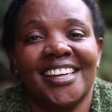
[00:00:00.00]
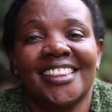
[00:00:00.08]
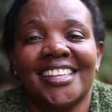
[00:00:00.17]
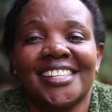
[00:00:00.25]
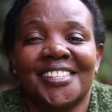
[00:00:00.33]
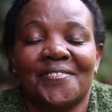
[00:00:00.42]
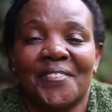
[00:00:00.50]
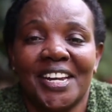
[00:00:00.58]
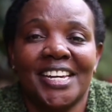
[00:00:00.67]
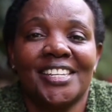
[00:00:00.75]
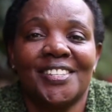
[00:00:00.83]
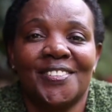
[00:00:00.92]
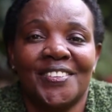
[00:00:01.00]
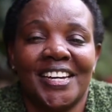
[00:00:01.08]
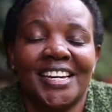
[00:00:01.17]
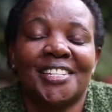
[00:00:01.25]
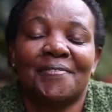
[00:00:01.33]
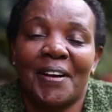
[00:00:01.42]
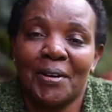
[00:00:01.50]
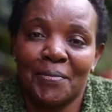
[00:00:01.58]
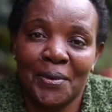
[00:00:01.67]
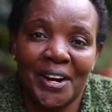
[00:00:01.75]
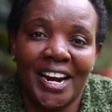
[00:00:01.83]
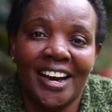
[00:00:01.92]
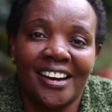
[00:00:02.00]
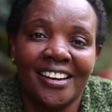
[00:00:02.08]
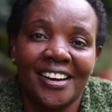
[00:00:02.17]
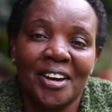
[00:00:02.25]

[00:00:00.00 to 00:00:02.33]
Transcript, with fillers: in this ministry is by prayer.